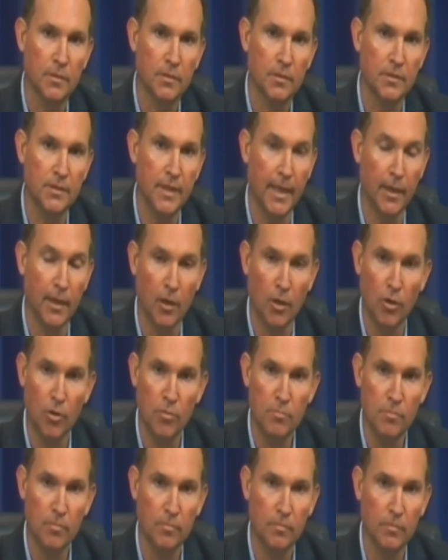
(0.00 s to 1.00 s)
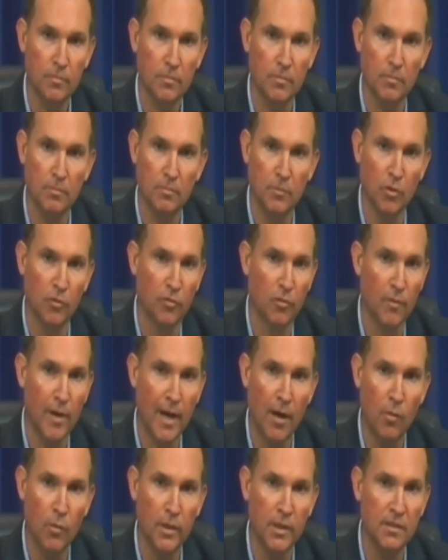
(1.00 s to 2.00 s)
stay at home, move
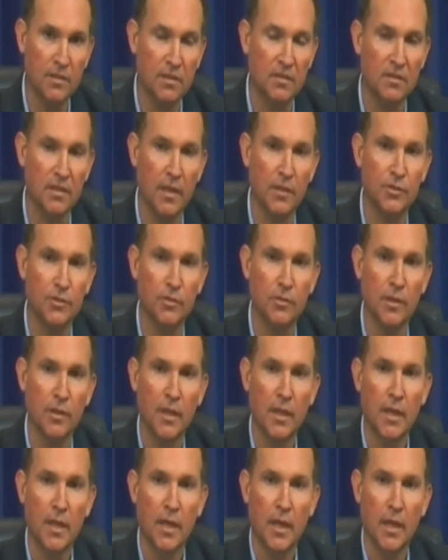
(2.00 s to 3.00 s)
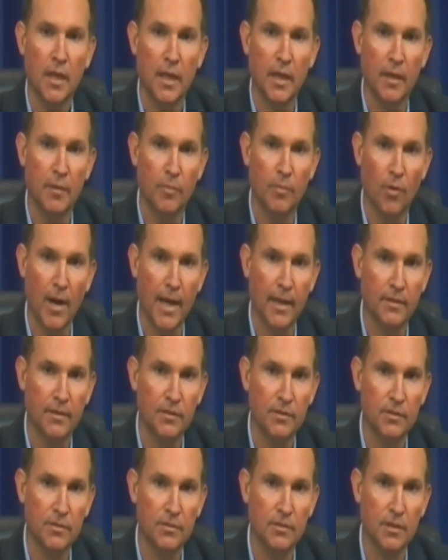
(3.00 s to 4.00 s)
around when it's essential, and
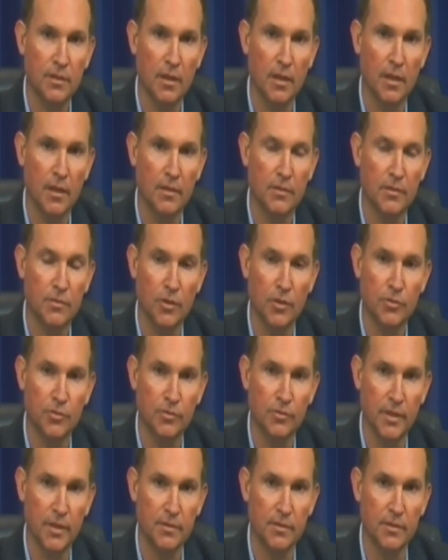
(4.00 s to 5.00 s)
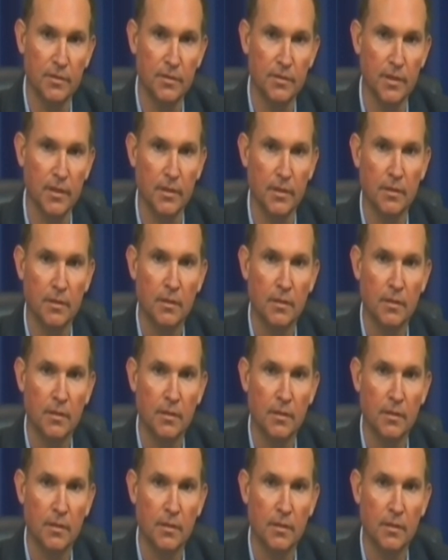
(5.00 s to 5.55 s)
practice social distancing.